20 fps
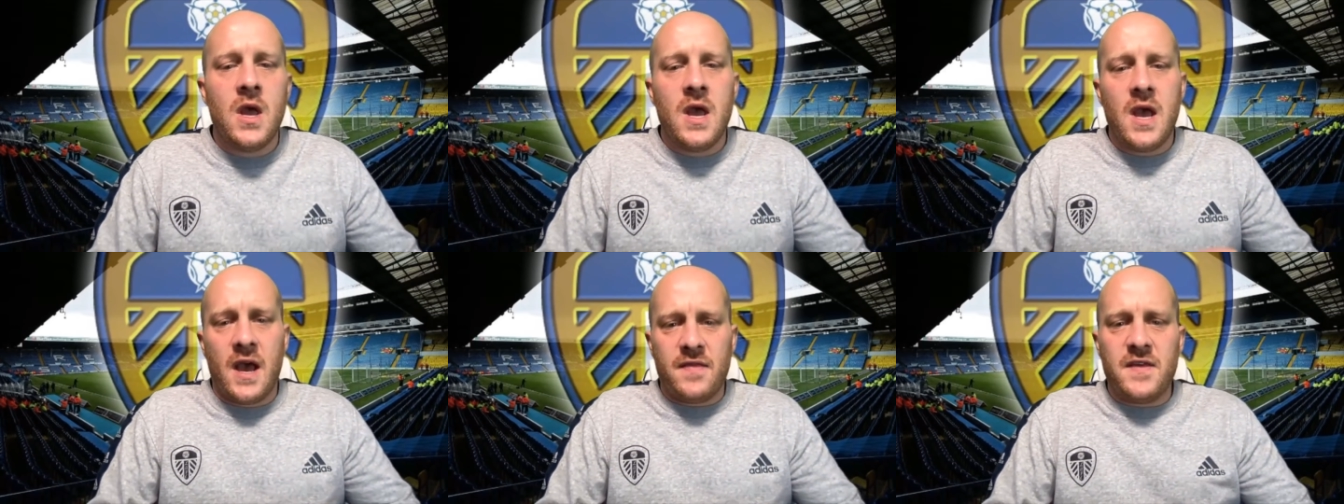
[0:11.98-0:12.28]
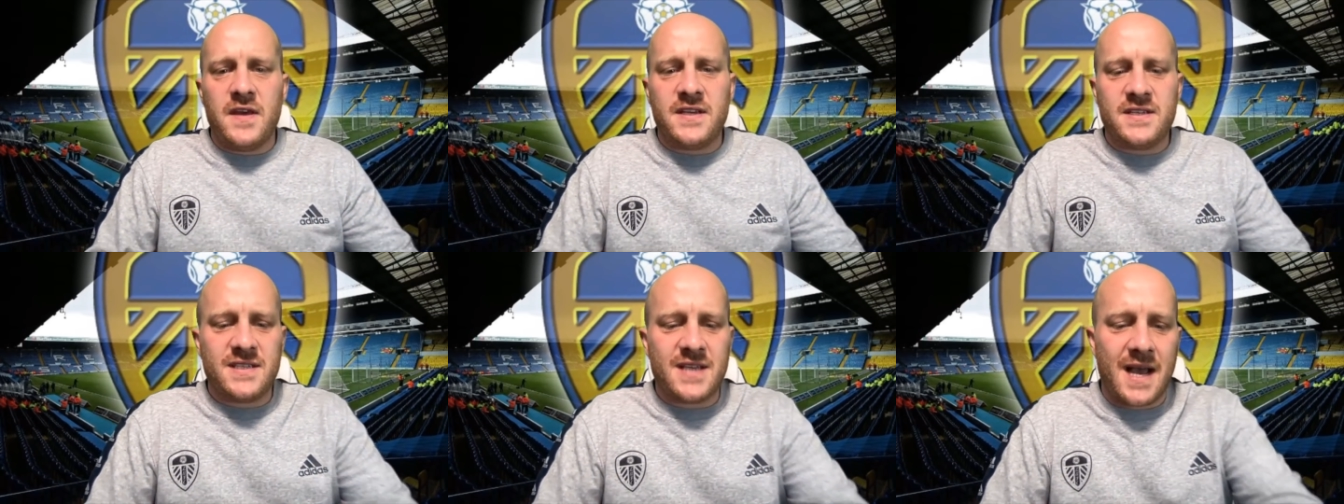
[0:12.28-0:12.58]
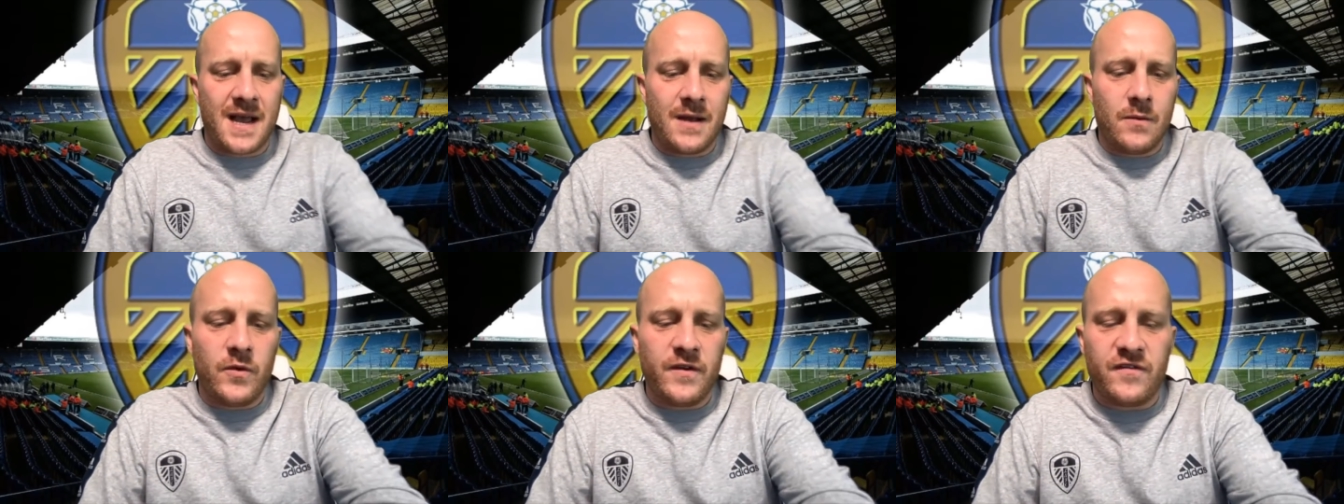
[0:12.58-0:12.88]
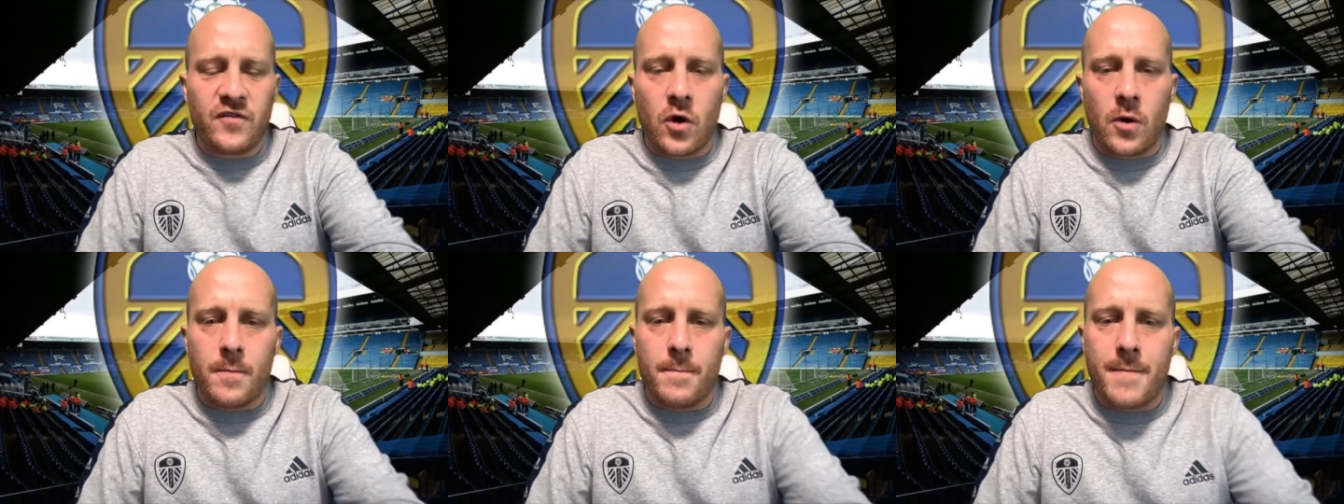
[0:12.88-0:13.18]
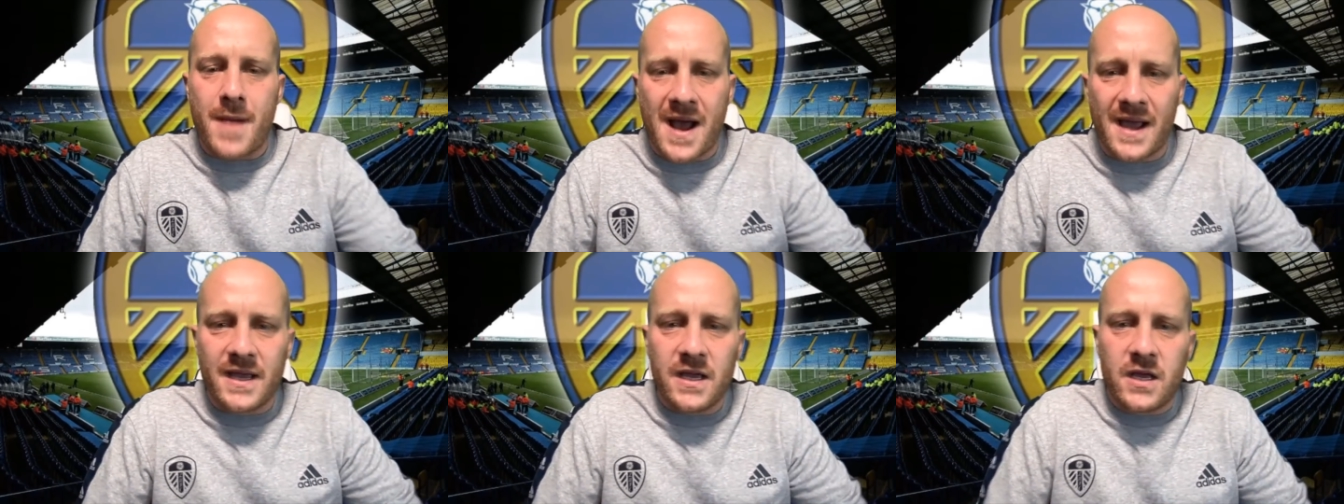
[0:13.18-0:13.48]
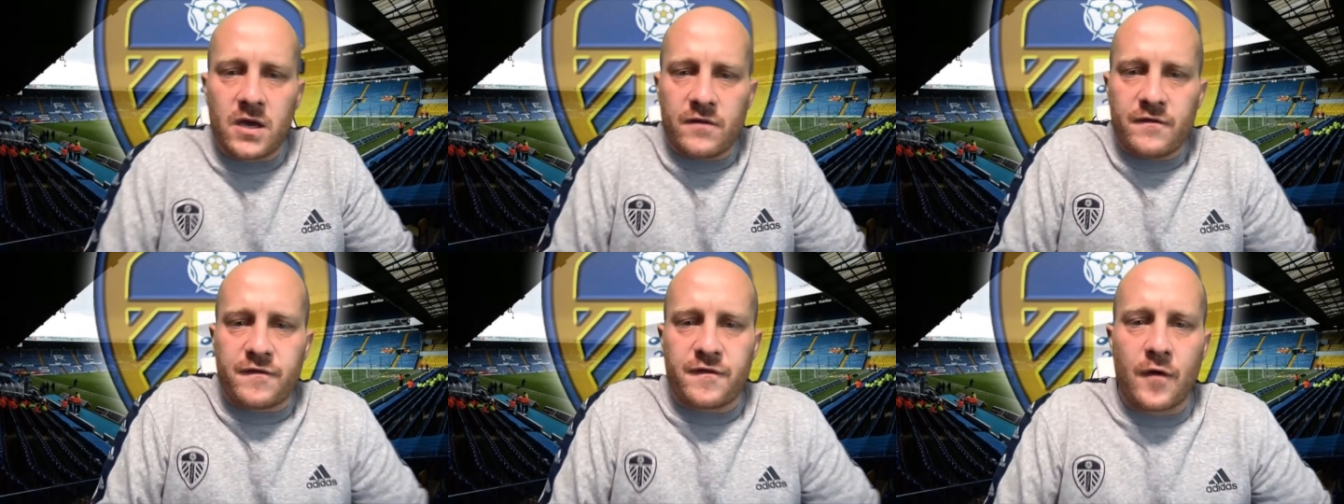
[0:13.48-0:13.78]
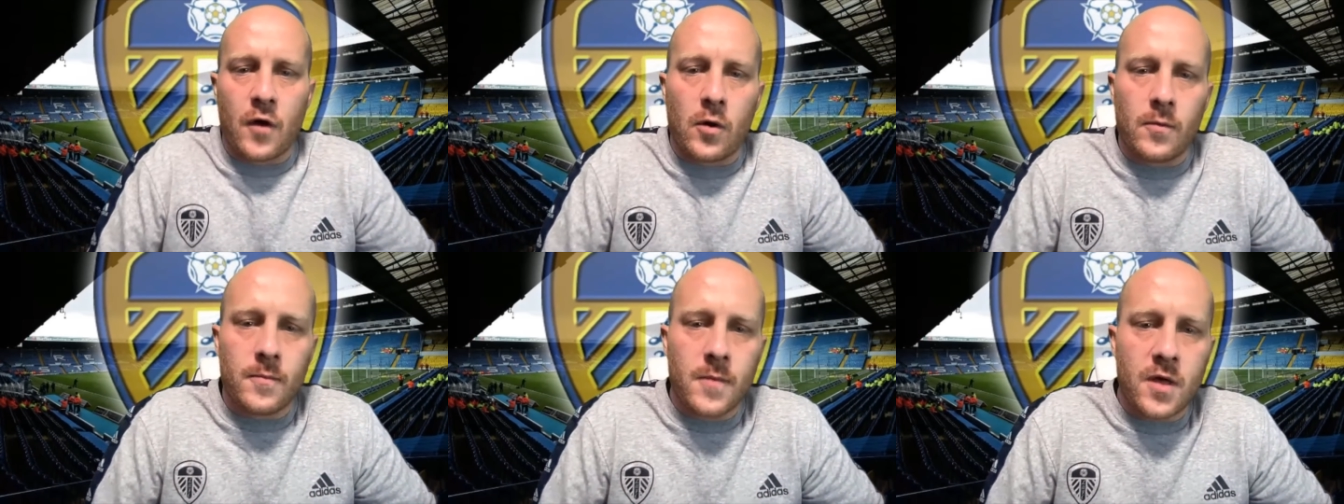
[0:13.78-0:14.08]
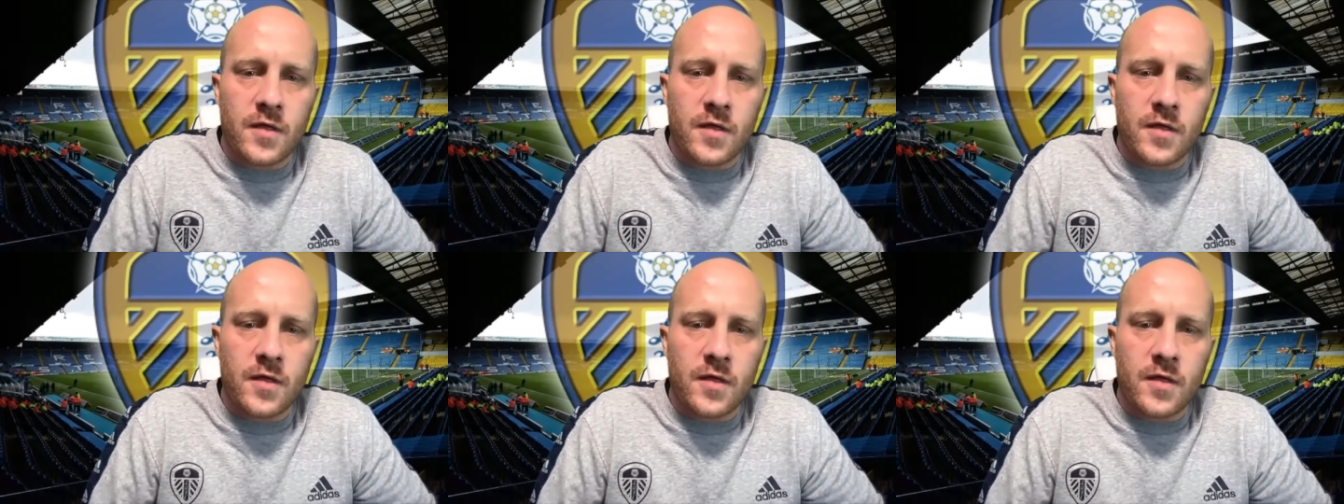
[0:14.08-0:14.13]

And this time we've got Mike from